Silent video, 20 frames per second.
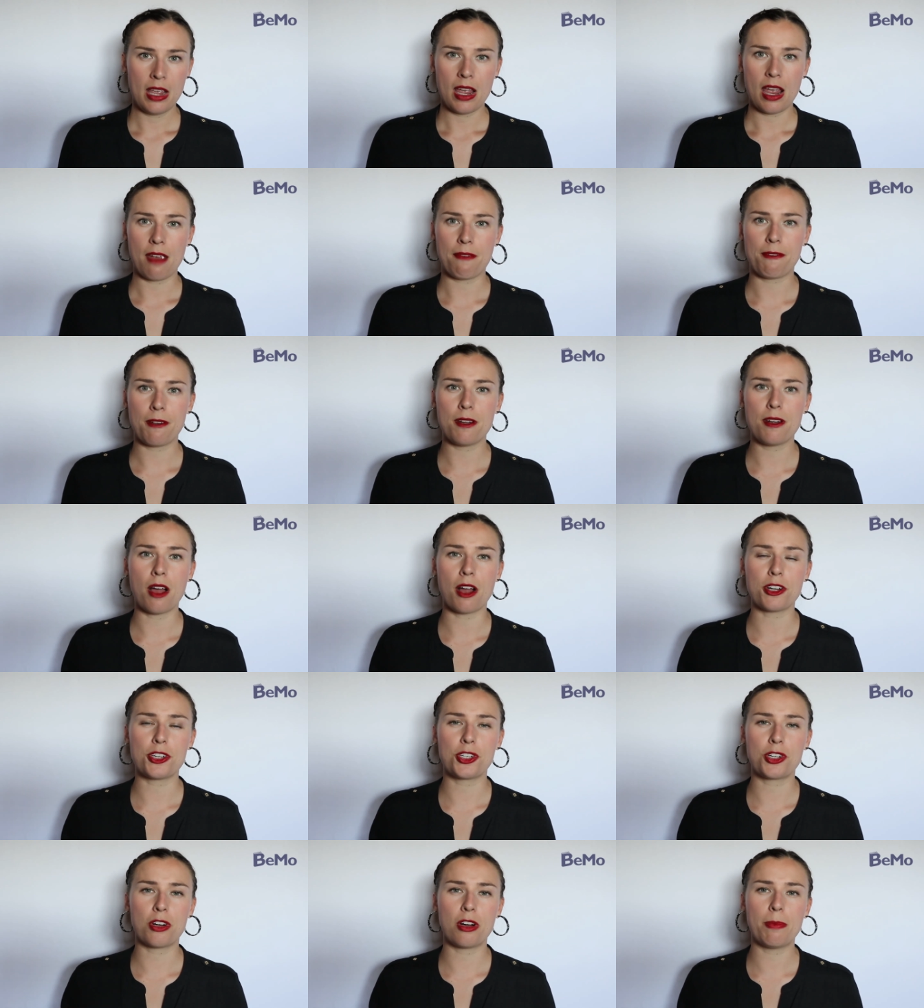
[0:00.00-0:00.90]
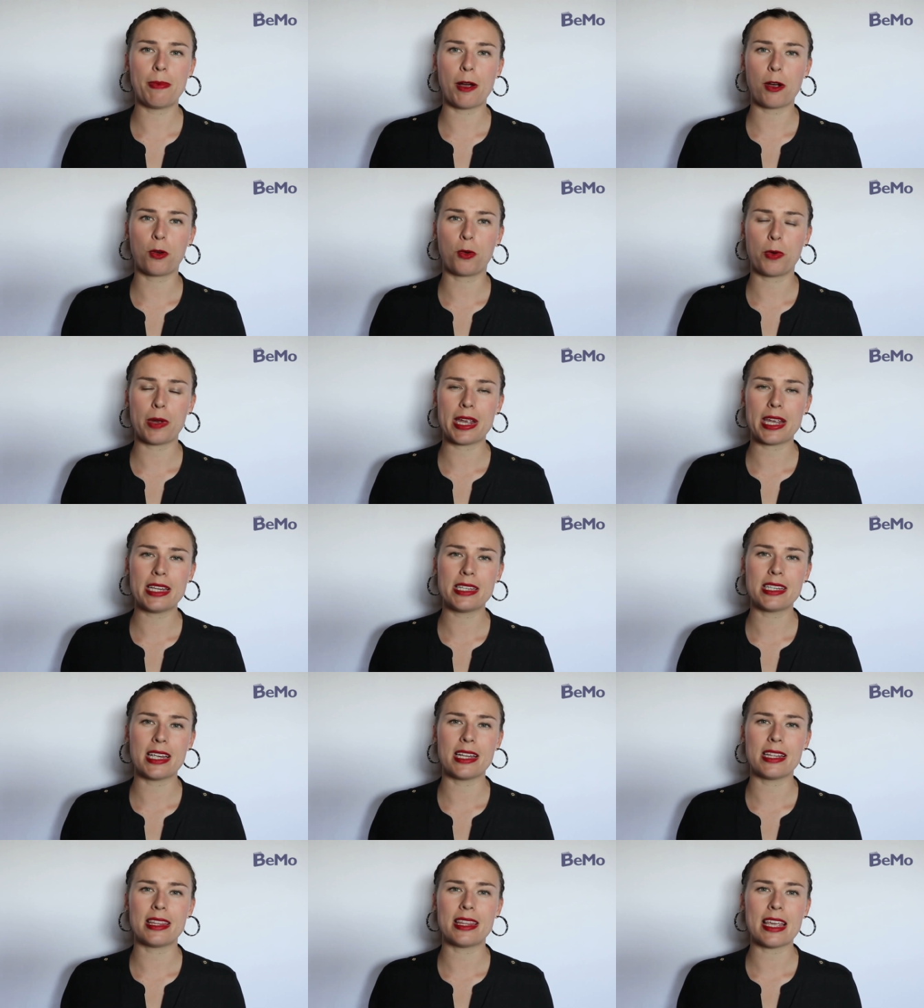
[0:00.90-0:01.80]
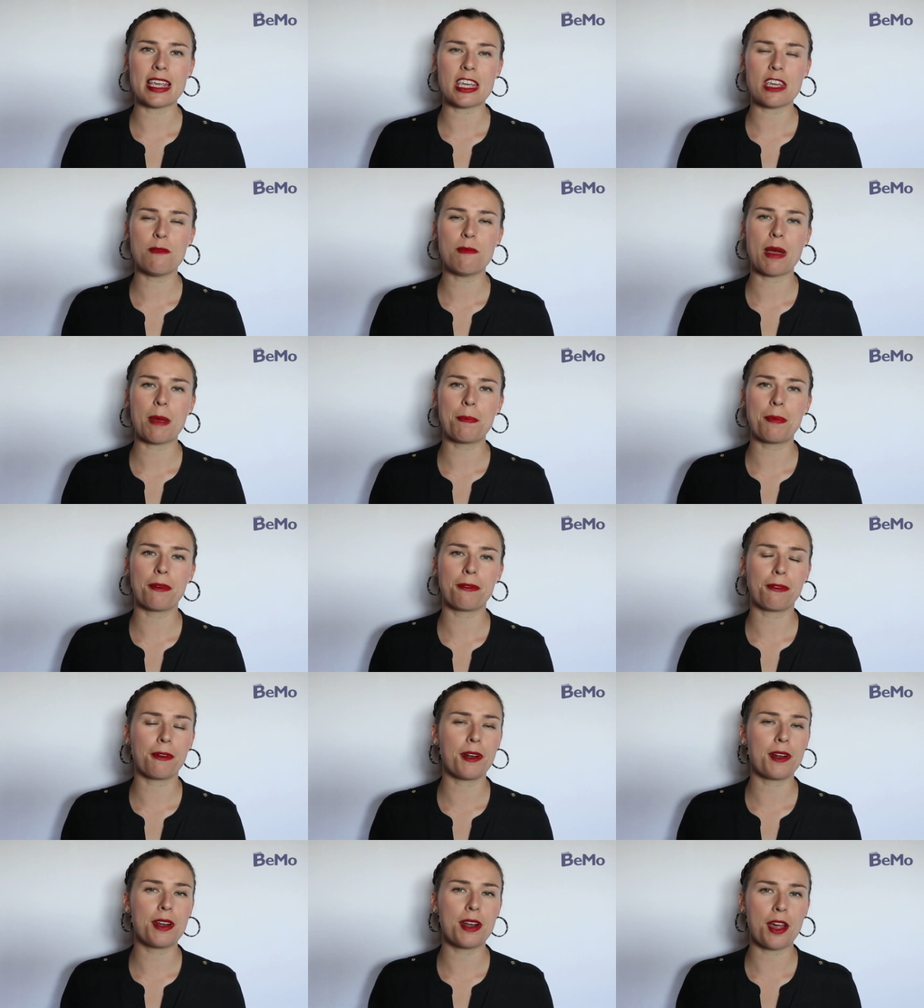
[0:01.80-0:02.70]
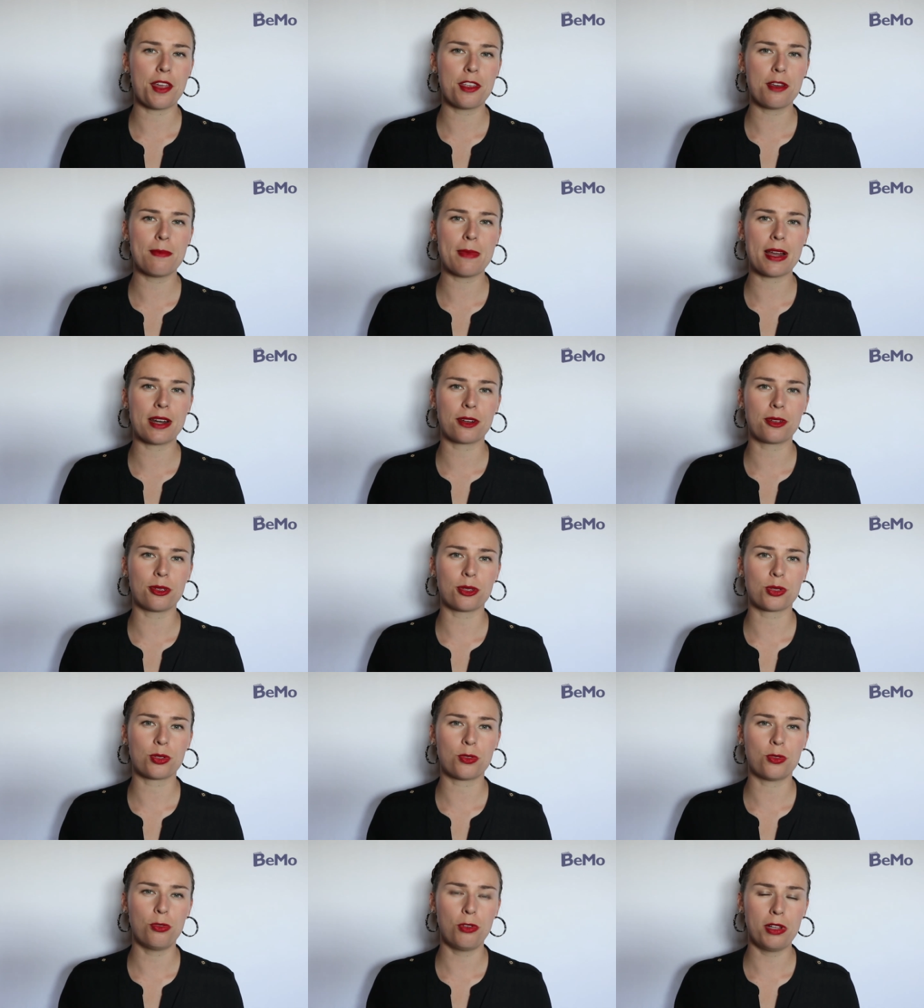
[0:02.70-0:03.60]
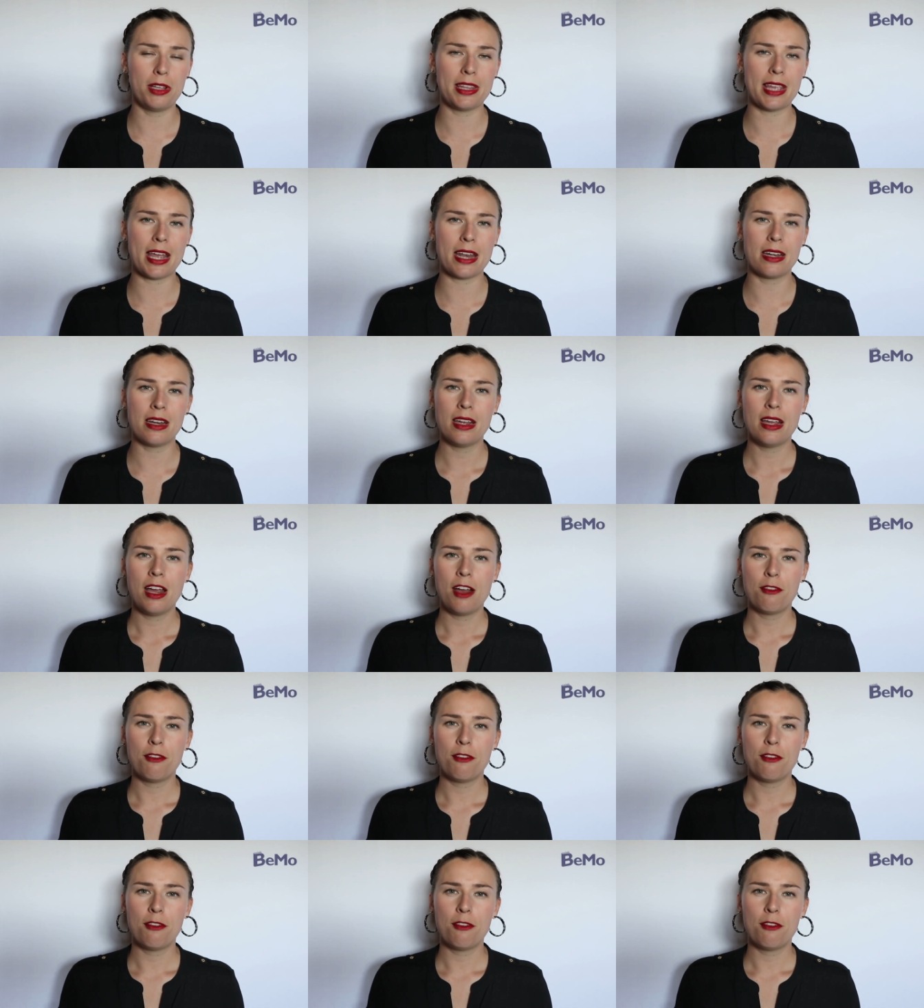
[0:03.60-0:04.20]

If you're not sure about Queen's and think you might prefer another medical school, then